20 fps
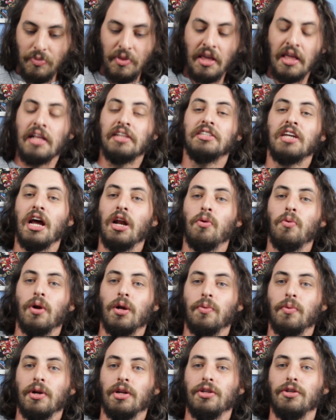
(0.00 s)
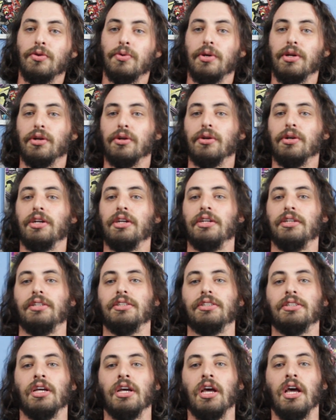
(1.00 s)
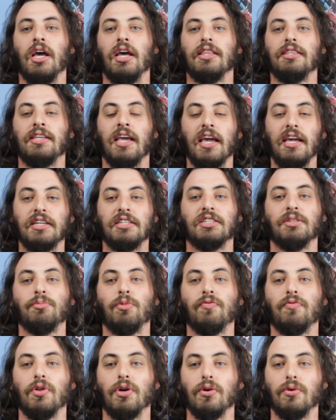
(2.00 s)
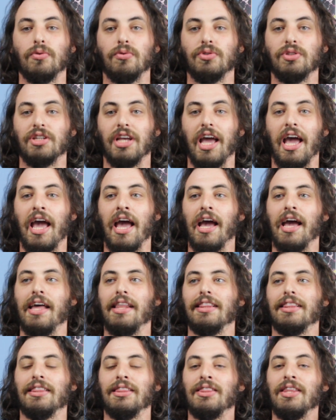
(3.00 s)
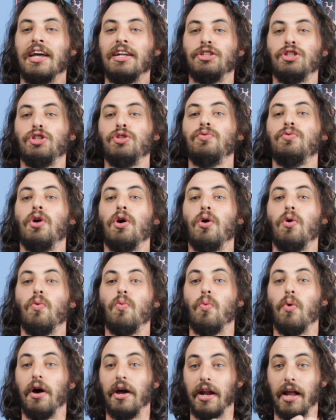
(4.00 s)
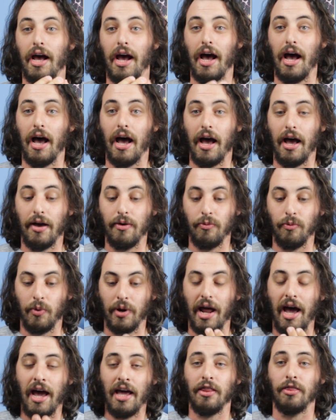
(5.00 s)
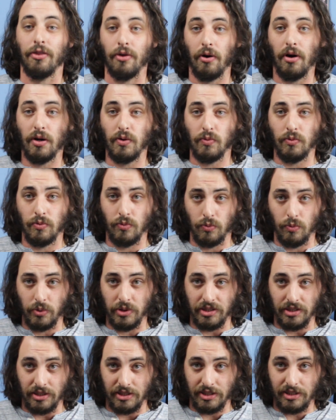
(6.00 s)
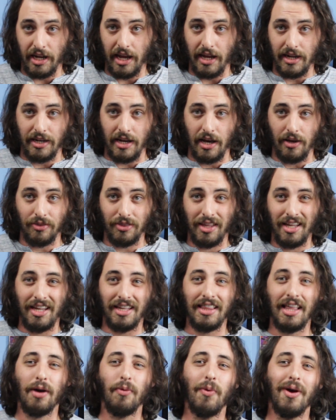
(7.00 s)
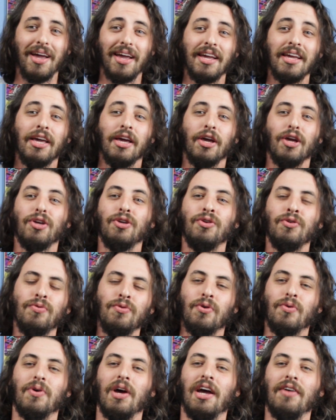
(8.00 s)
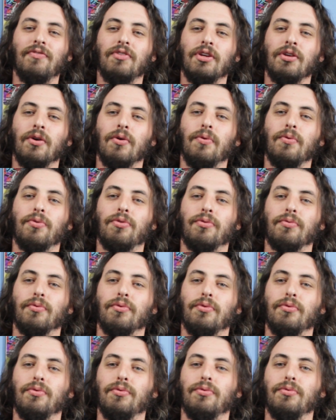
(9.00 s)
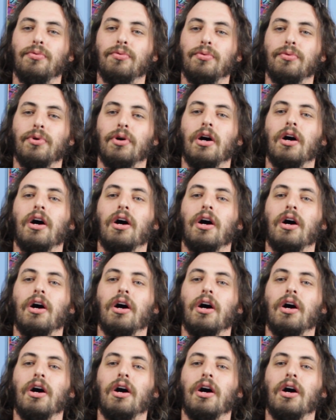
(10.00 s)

that's kind of what I want to do here is take some of those and let you know what I thought was a standout thing. That way, you don't have to go through